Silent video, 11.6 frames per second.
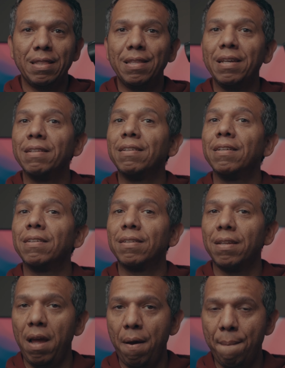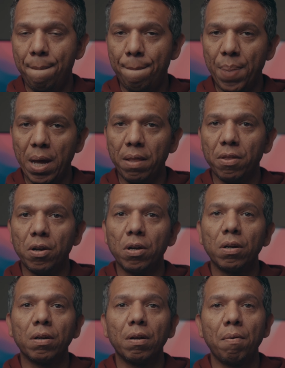this is a
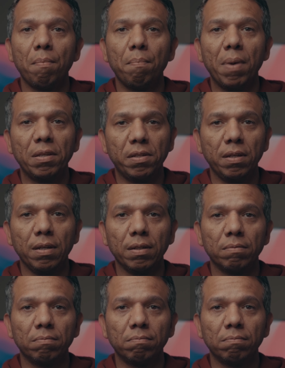better machine,